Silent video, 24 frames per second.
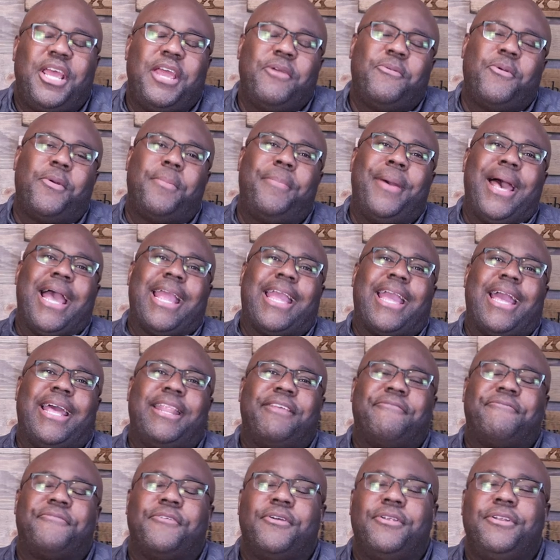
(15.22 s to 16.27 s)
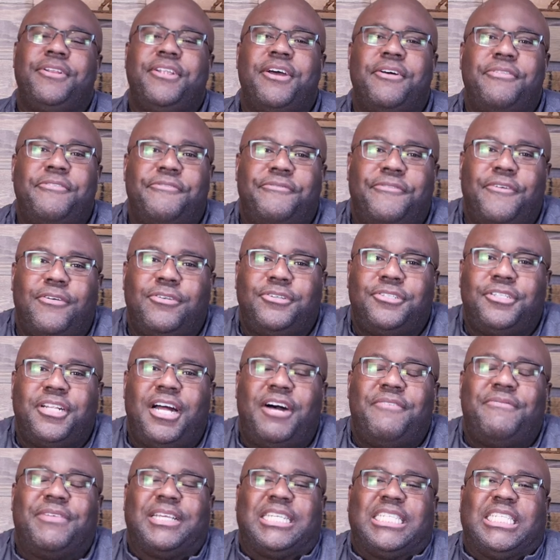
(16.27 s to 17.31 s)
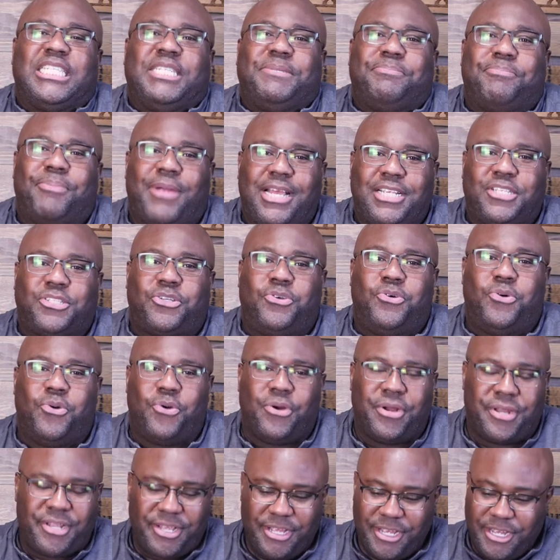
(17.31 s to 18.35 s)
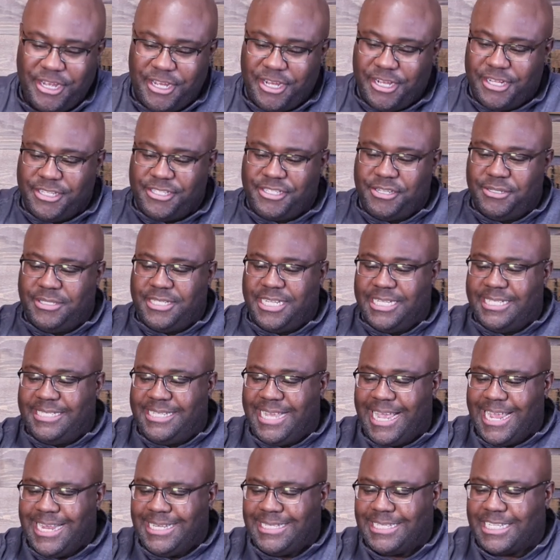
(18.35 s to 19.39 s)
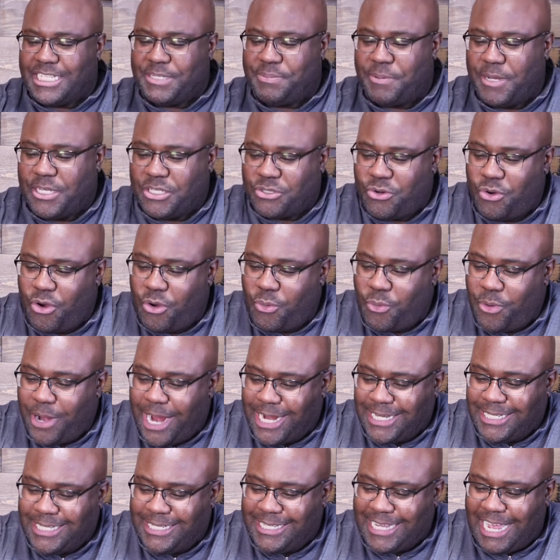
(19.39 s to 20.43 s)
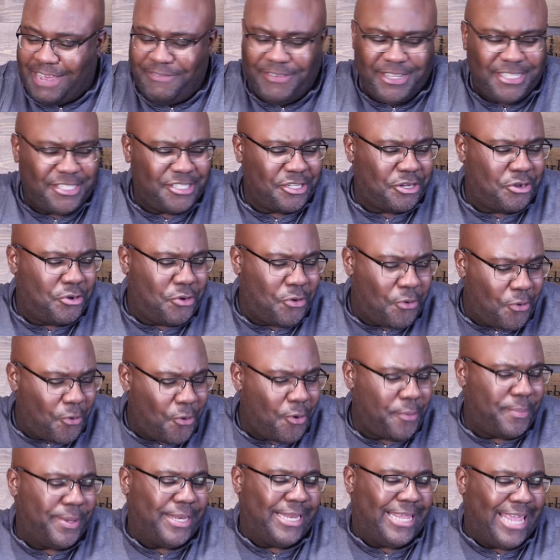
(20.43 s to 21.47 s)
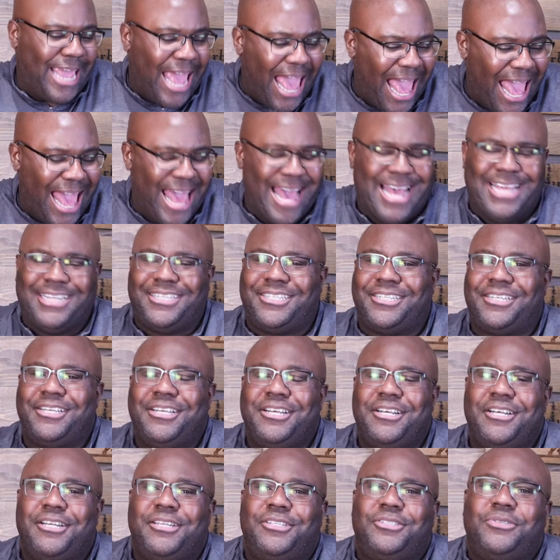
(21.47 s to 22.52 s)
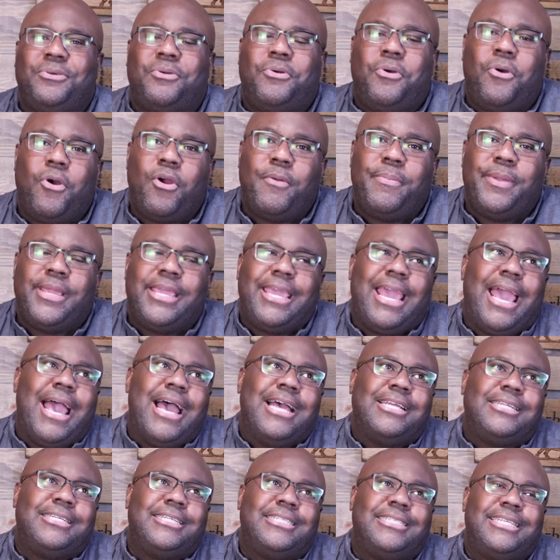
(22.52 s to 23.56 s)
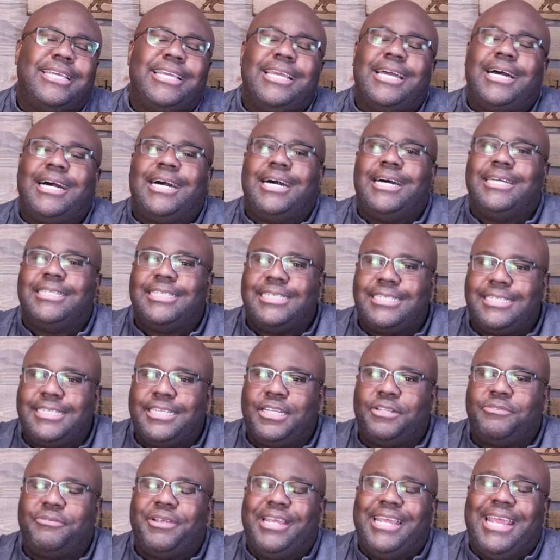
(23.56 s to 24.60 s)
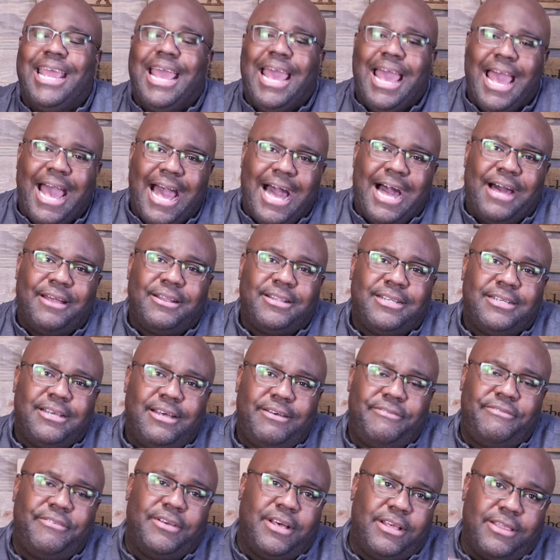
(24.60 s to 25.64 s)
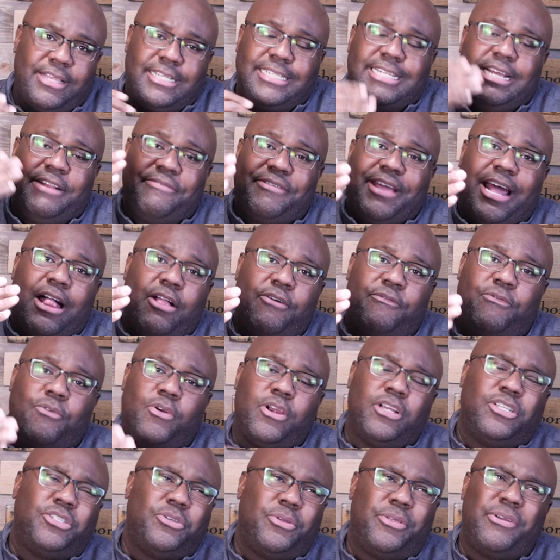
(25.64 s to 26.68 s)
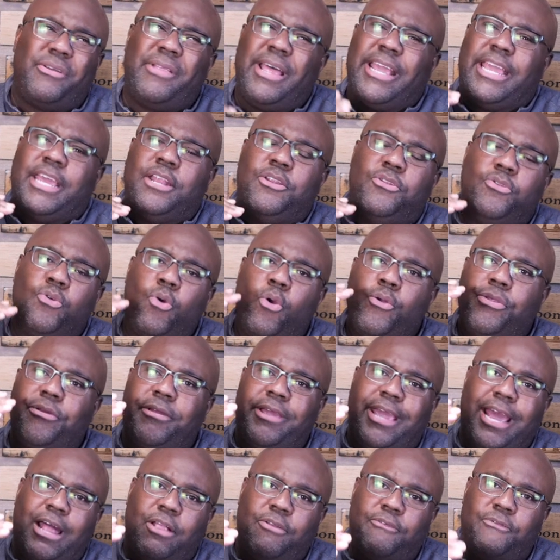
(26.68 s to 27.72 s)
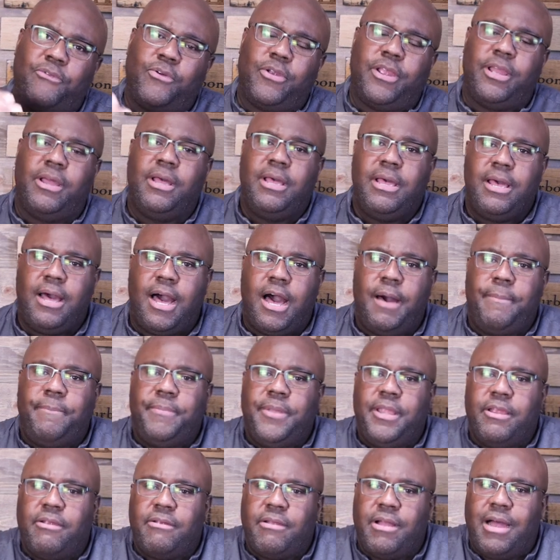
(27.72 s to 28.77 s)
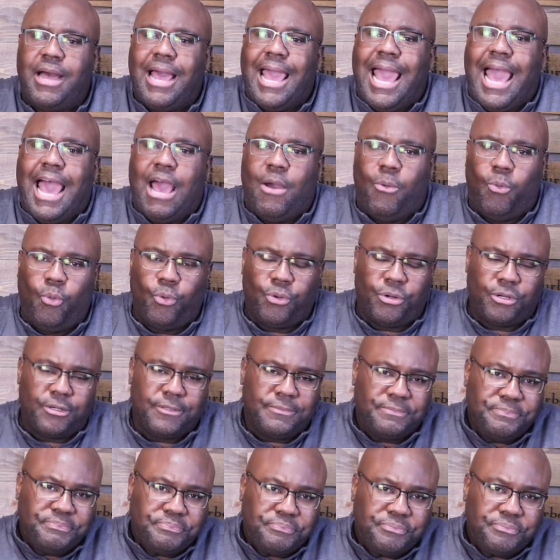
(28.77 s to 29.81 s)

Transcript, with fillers: Hey, we're back at it for another version of Express Court. So today's Express Court, we're actually diving into Corbin Cash. So Corbin Cash is a distillery out of the state of California. So they're like in Northern California, up near Atwater.